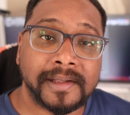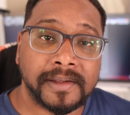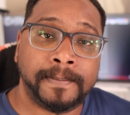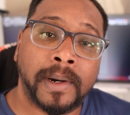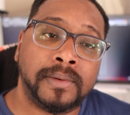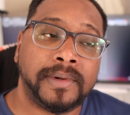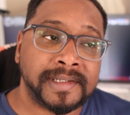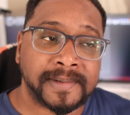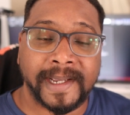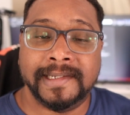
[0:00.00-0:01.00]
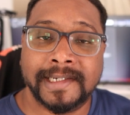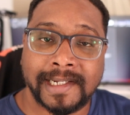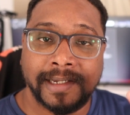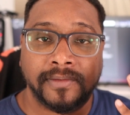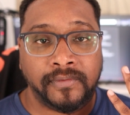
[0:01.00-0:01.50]
down the boat, it's
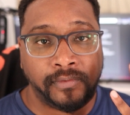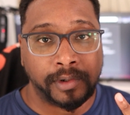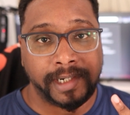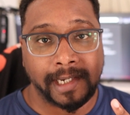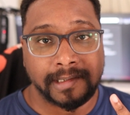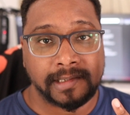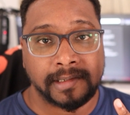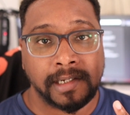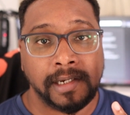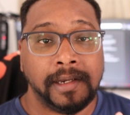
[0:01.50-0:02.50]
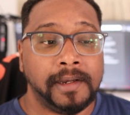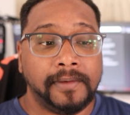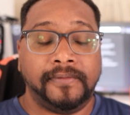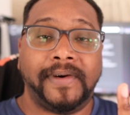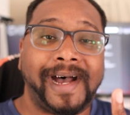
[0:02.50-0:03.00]
basically in 4 decks.
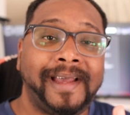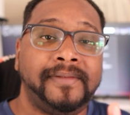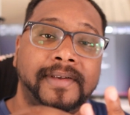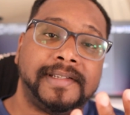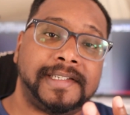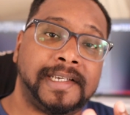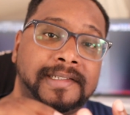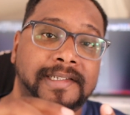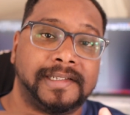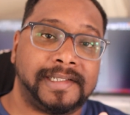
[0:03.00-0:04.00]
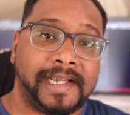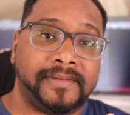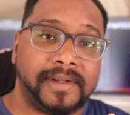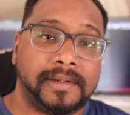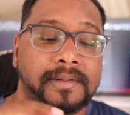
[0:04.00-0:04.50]
5, 6,
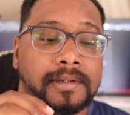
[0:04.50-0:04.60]
7.